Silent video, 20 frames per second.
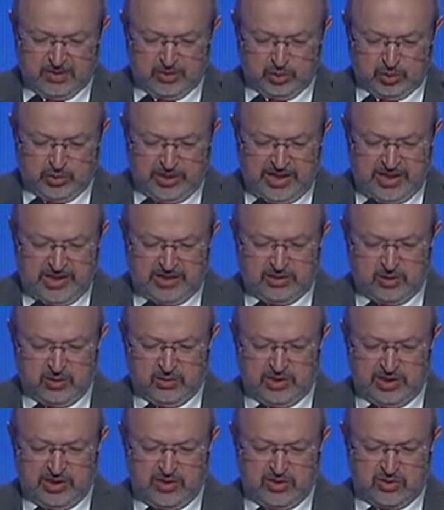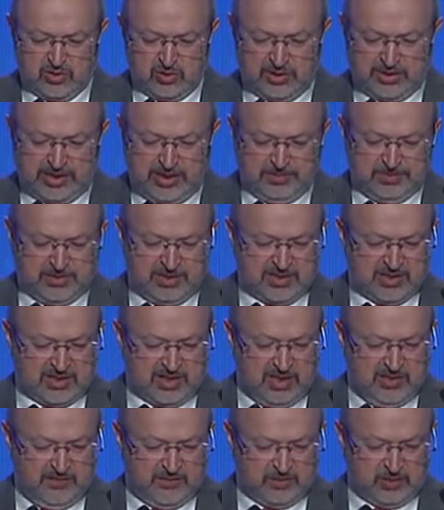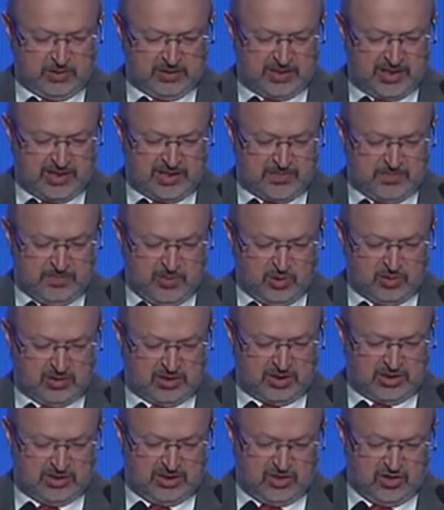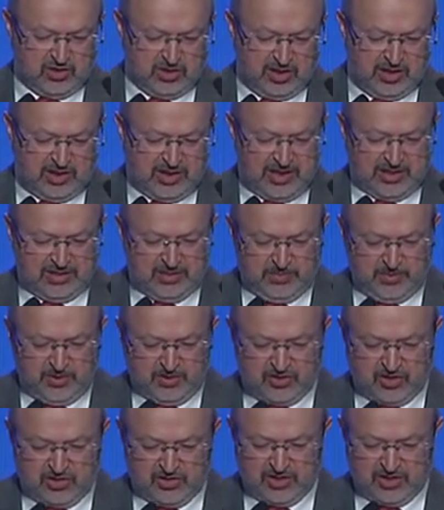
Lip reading: Today, it continues to adapt itself to address both traditional and emerging